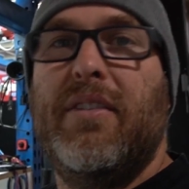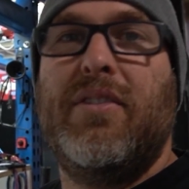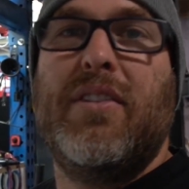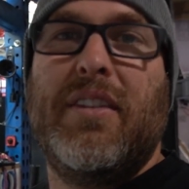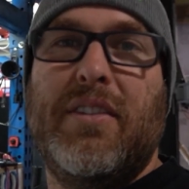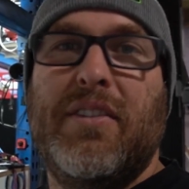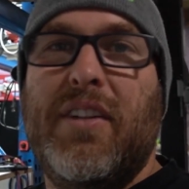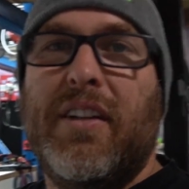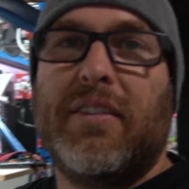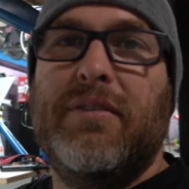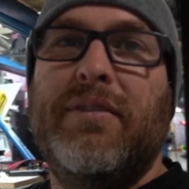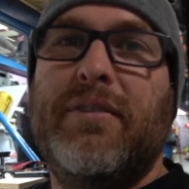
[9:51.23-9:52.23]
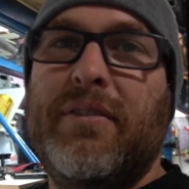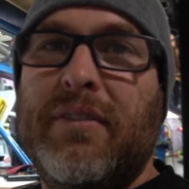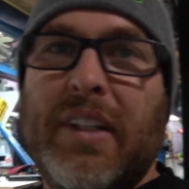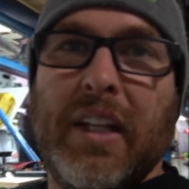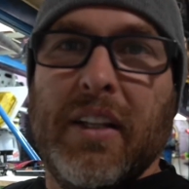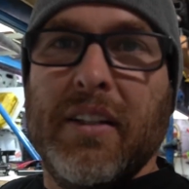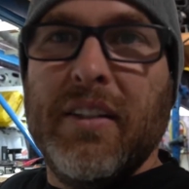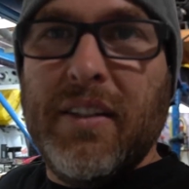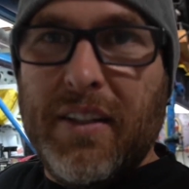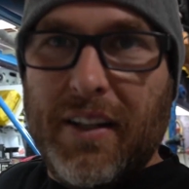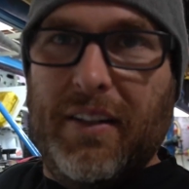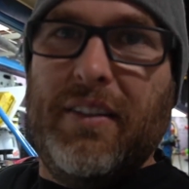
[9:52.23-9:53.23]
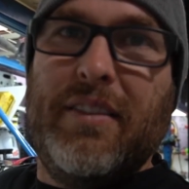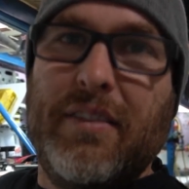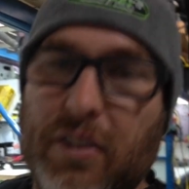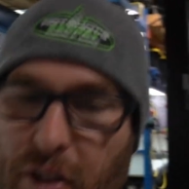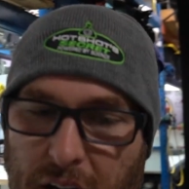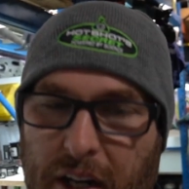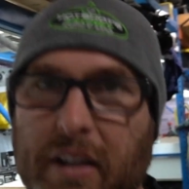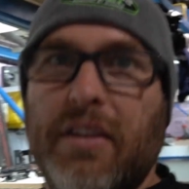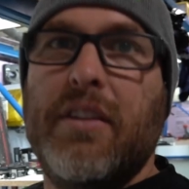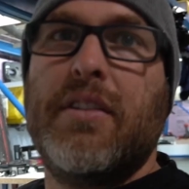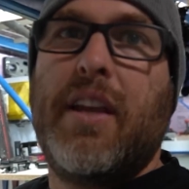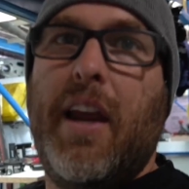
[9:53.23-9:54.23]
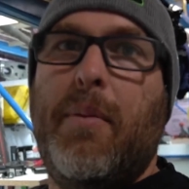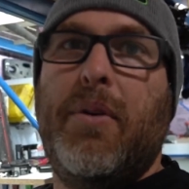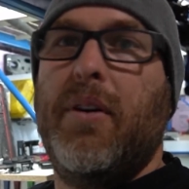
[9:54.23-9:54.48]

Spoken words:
This thing's like, I don't know, it's lighter than this camera